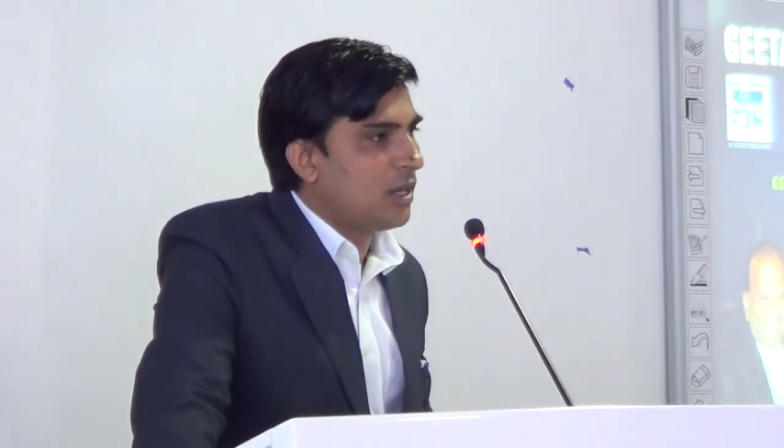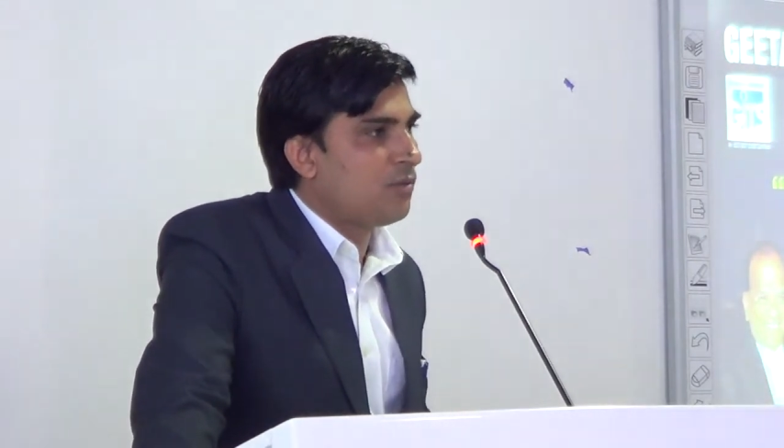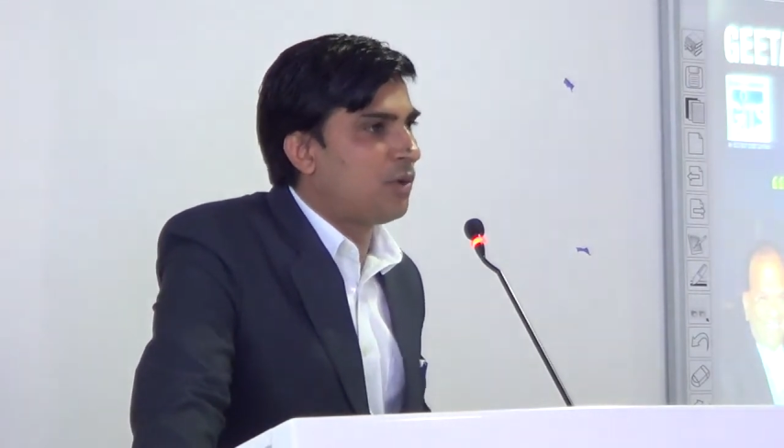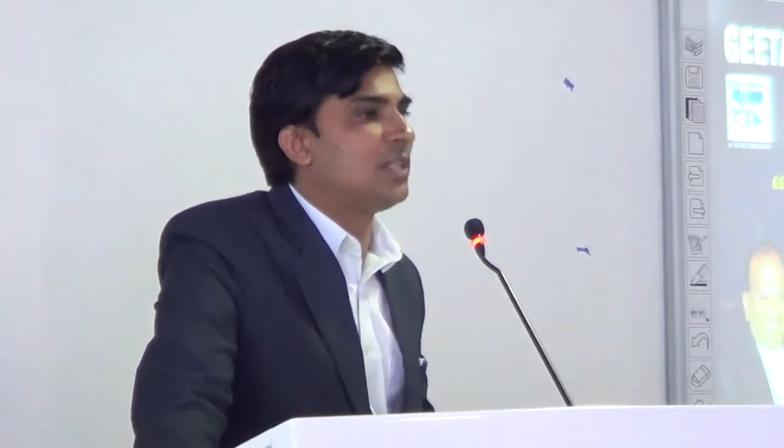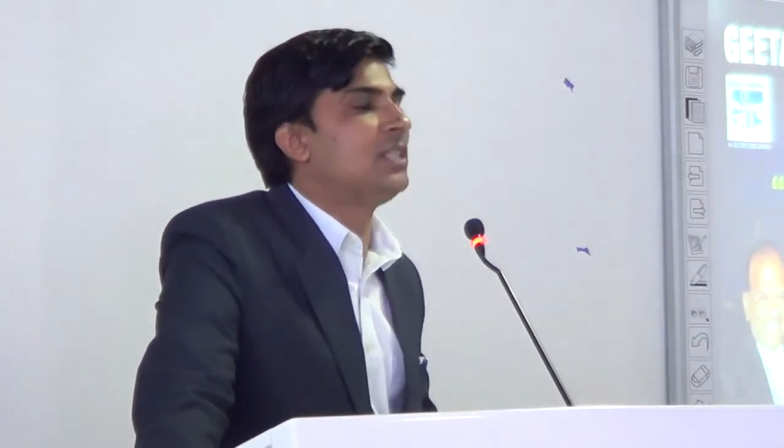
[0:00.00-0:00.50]

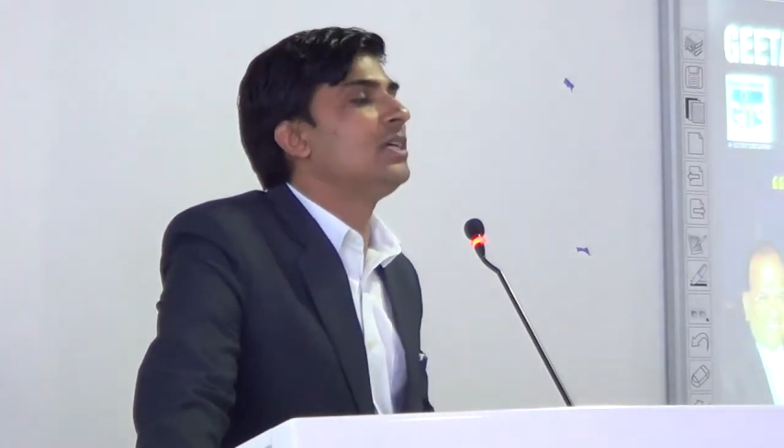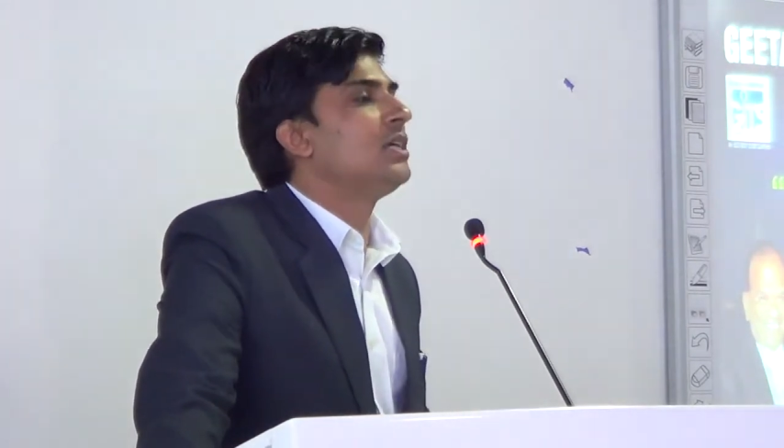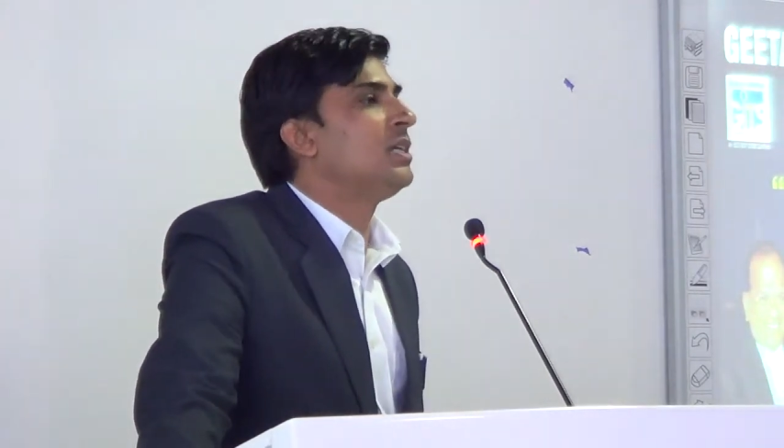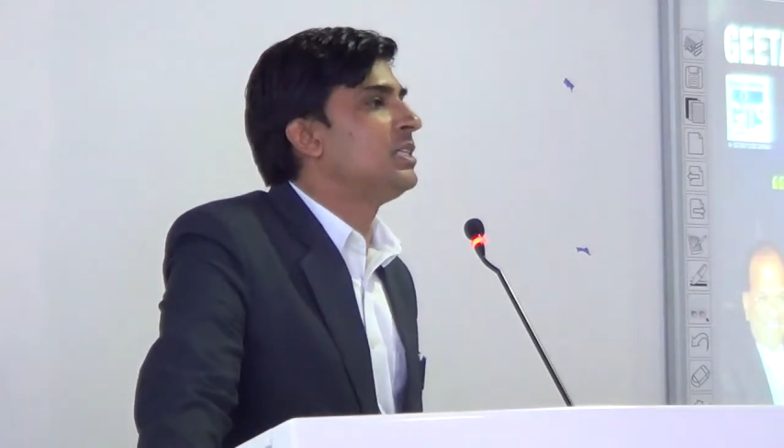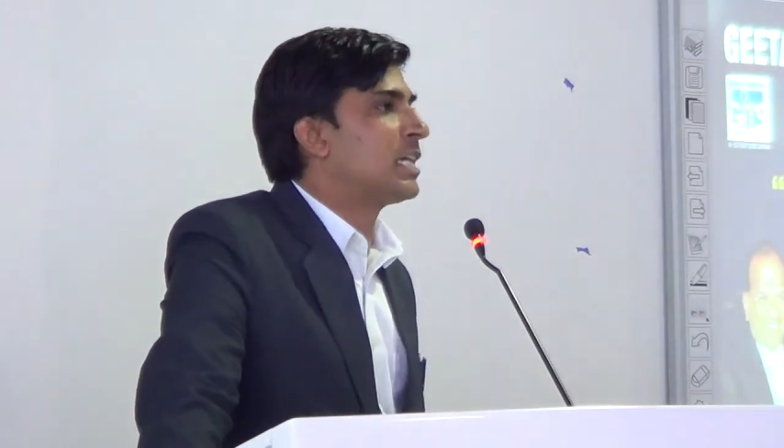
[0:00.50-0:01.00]
for
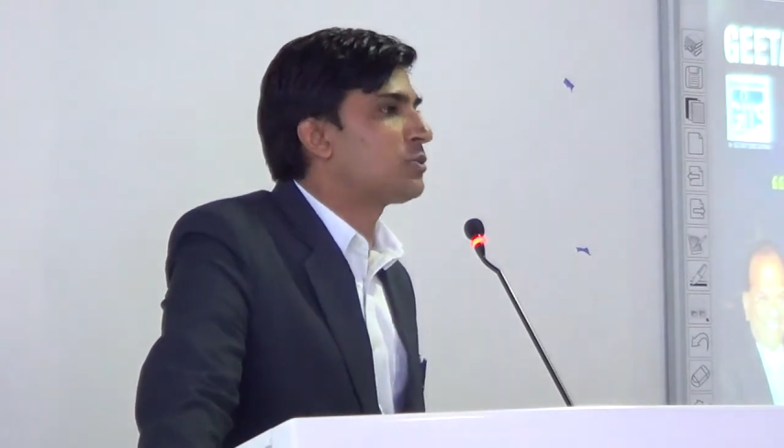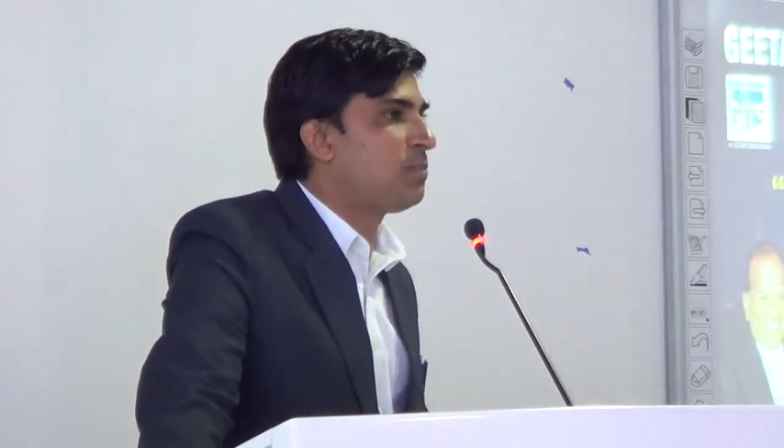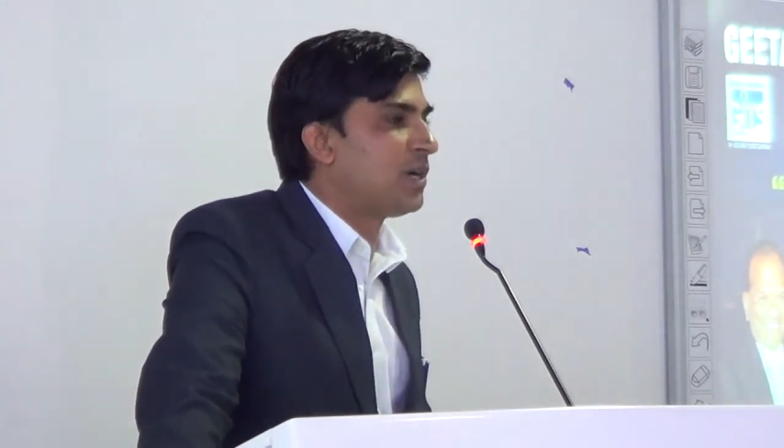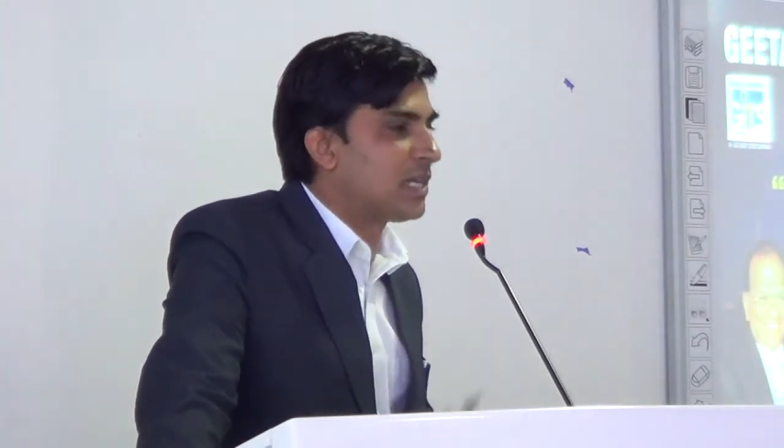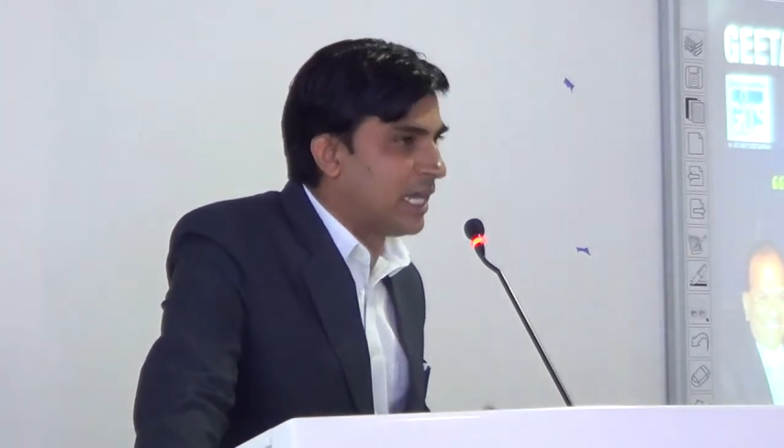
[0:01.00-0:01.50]
his
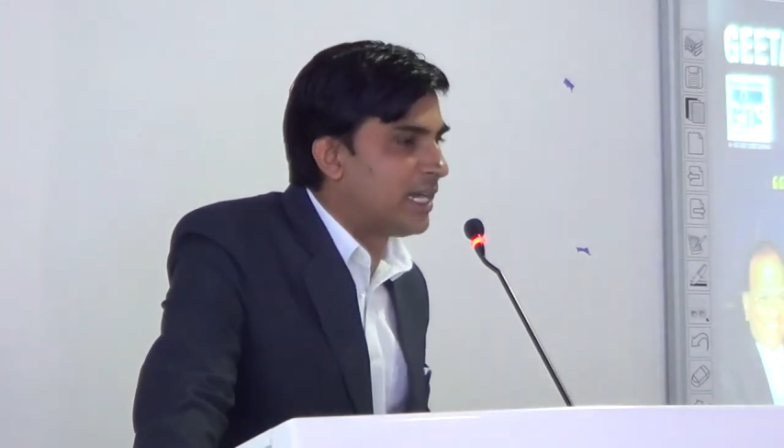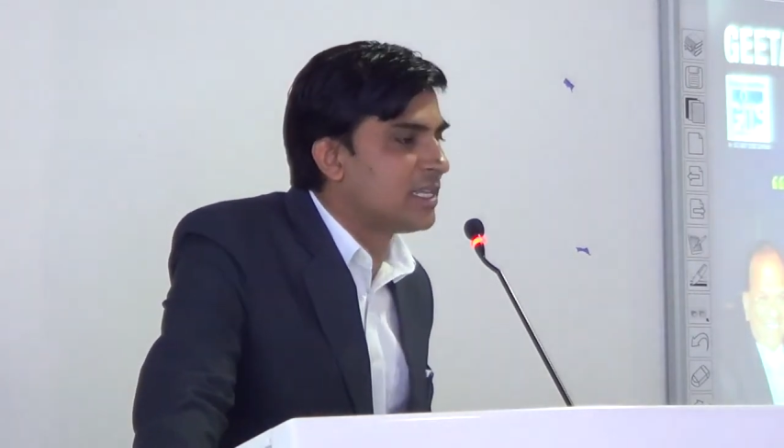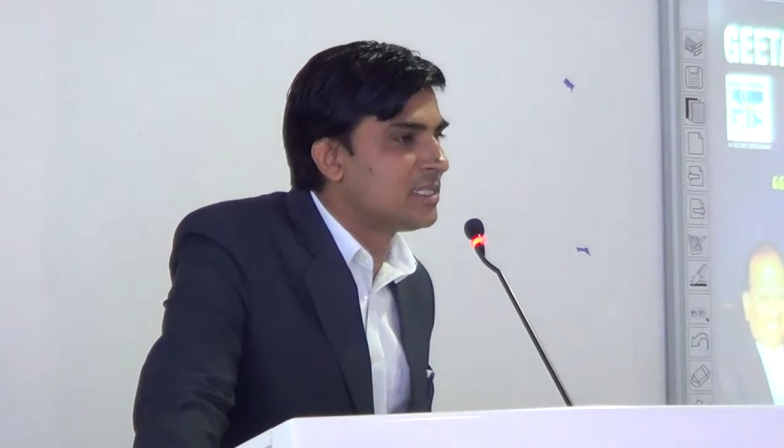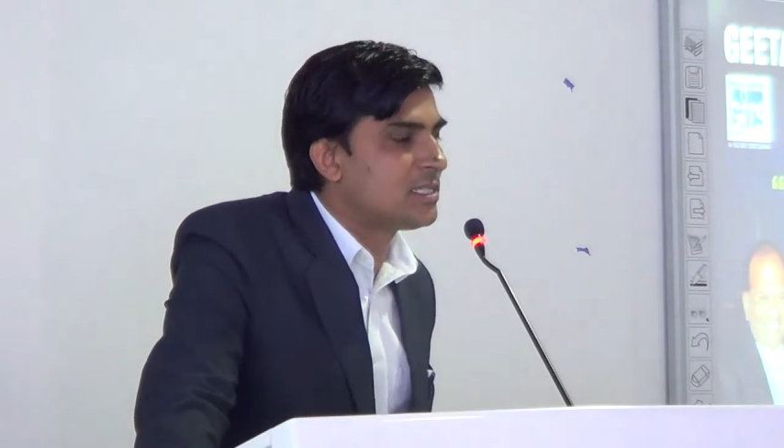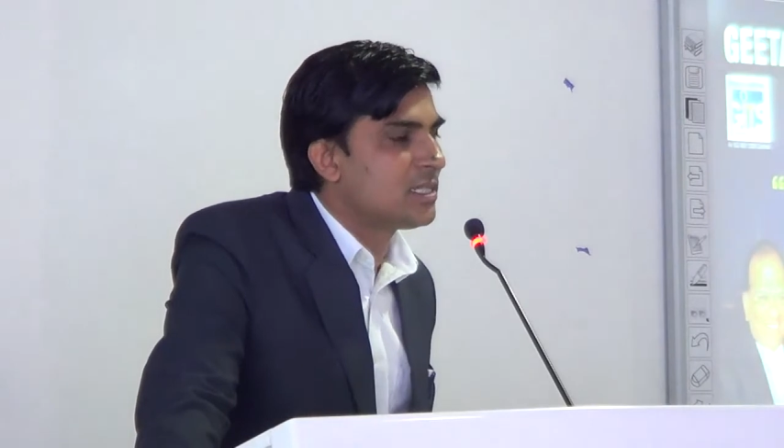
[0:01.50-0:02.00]
expert
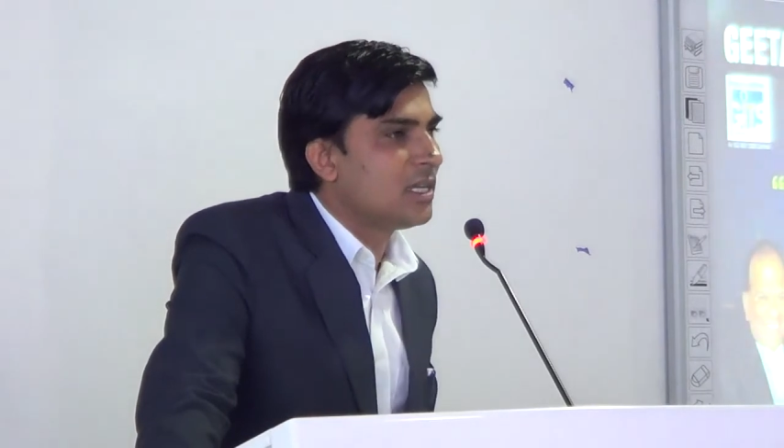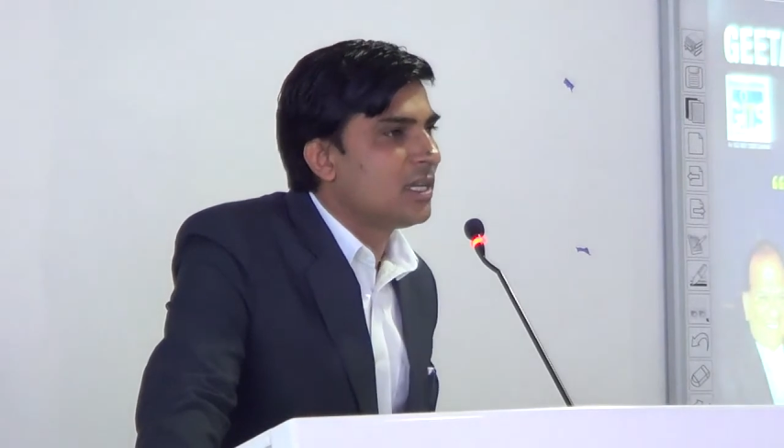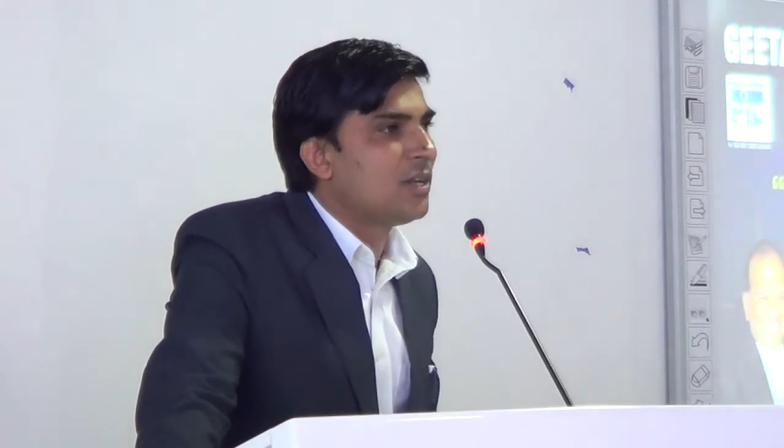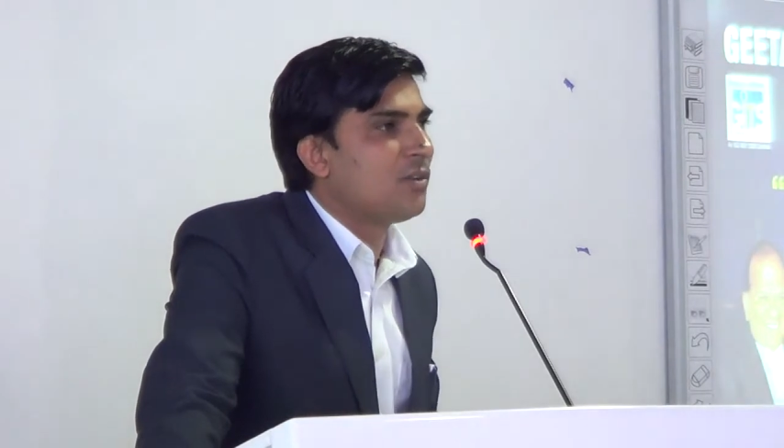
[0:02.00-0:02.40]
guidance